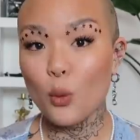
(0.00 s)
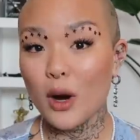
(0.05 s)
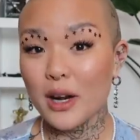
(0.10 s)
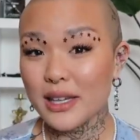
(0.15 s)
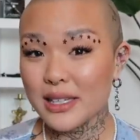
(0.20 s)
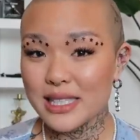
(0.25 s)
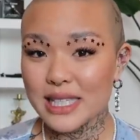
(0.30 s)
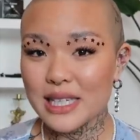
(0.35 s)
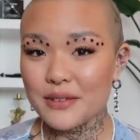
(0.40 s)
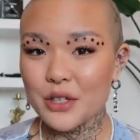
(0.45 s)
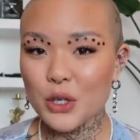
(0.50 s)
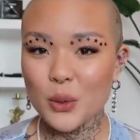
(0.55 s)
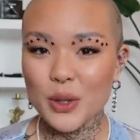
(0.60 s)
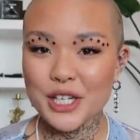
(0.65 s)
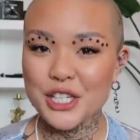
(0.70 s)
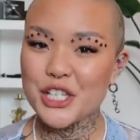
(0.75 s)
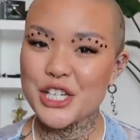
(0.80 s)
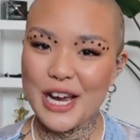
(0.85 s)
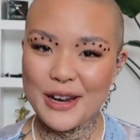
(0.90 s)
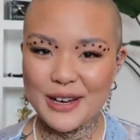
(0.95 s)
Wanted to give a
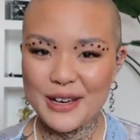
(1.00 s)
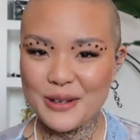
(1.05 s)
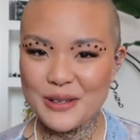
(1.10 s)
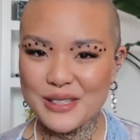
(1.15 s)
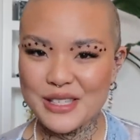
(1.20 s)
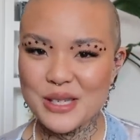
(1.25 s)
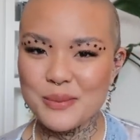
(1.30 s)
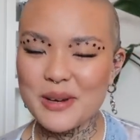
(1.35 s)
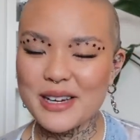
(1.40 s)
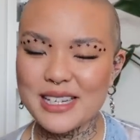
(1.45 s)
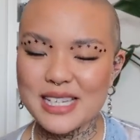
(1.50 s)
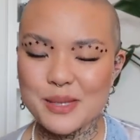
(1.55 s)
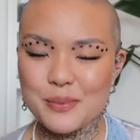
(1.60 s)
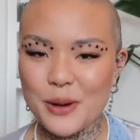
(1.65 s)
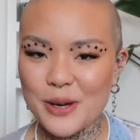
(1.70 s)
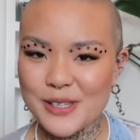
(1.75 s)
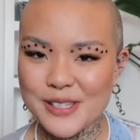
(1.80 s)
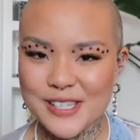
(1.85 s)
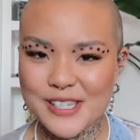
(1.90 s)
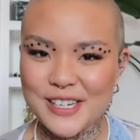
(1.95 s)
quick shout out to my
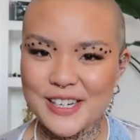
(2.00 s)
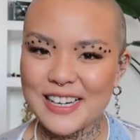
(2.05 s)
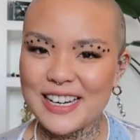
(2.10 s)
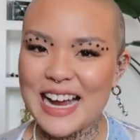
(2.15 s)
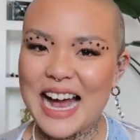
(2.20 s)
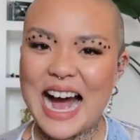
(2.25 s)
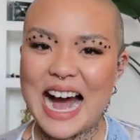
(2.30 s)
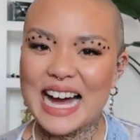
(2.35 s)
sponsor,